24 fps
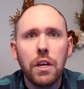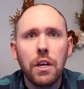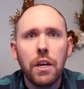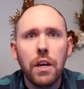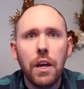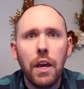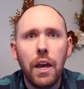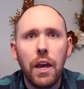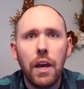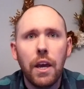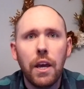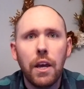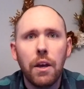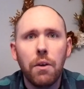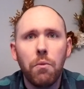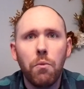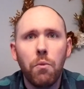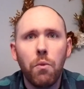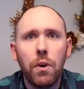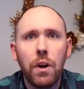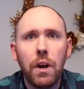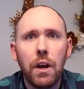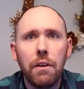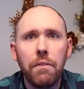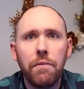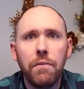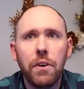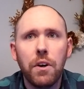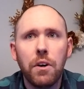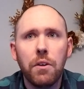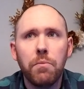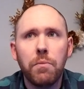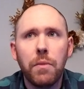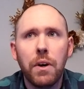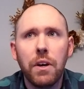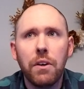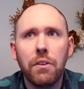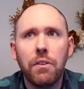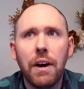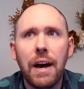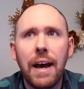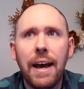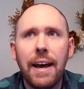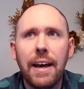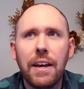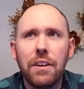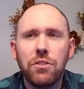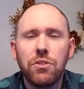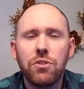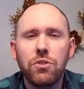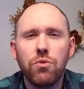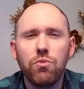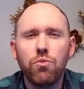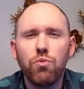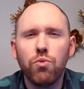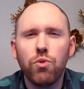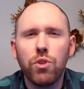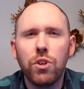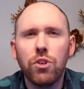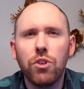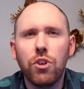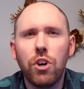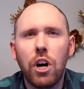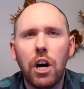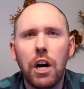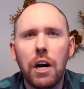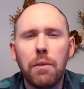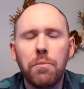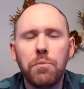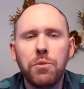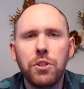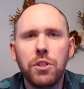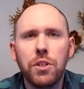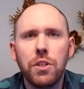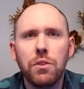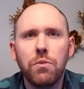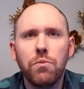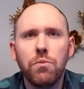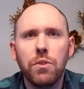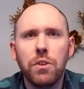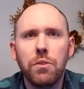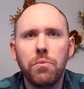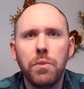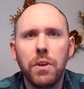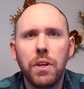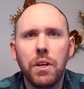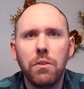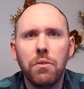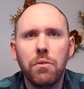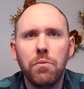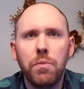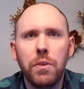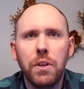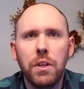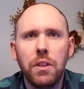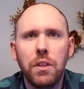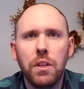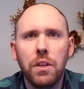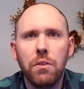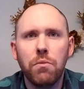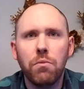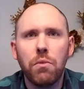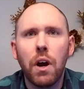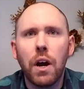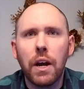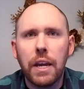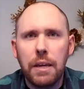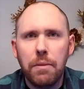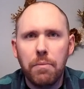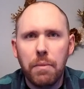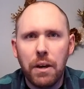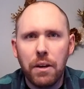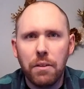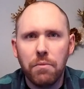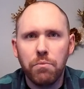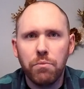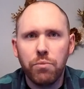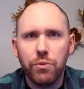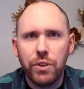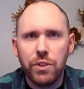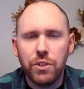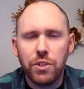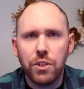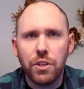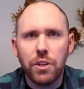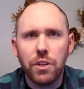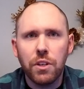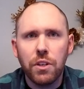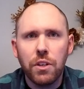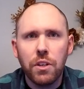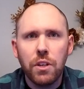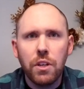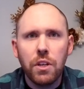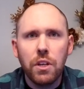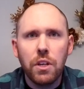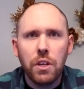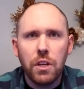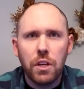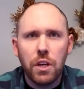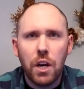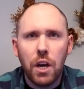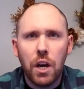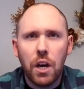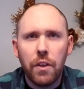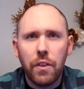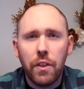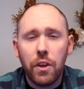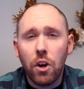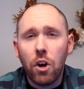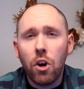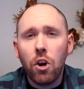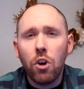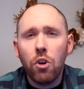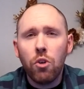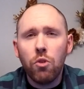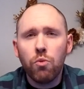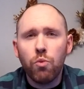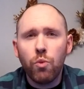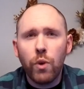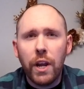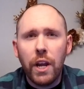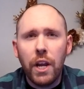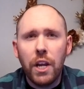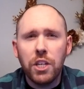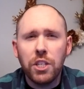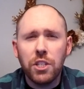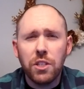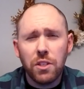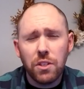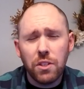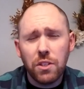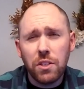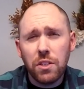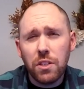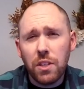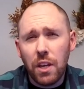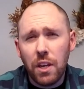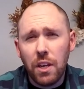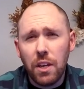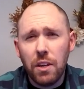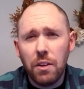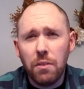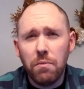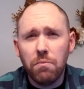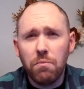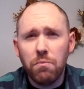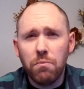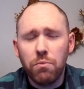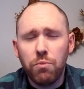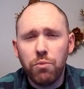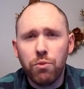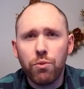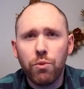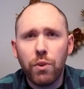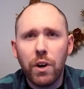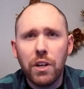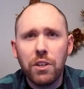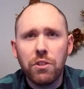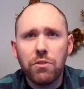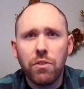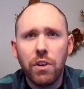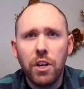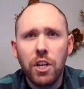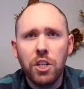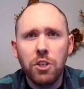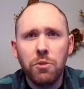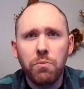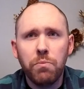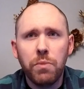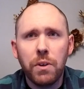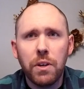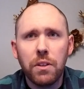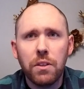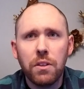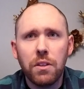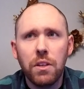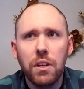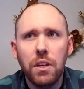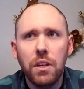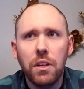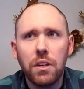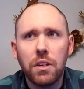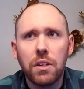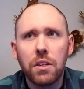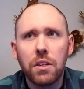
And what I felt my last real option would be the Rocky Mountain Blizzard. They all range in the same price range, but the